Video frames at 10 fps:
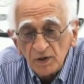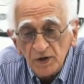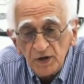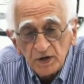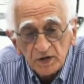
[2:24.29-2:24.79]

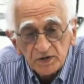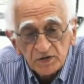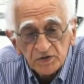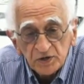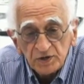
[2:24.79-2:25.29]
over the
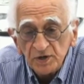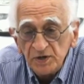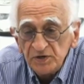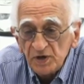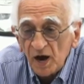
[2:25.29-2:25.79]
years that
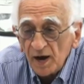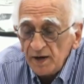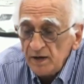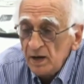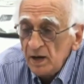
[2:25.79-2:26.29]
certain
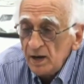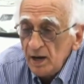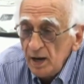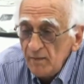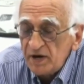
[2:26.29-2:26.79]
design
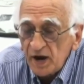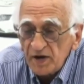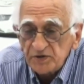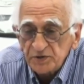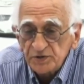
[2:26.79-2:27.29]

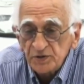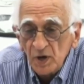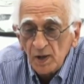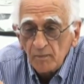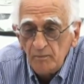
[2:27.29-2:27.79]

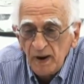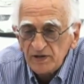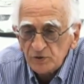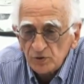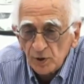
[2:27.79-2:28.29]
limitations
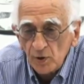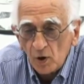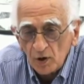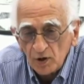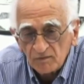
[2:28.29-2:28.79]
based
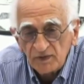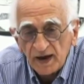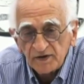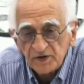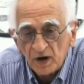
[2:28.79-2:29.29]
on the
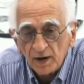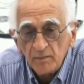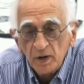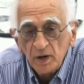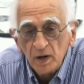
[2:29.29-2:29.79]
knowledge of that
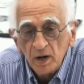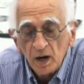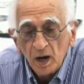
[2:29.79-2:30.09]
time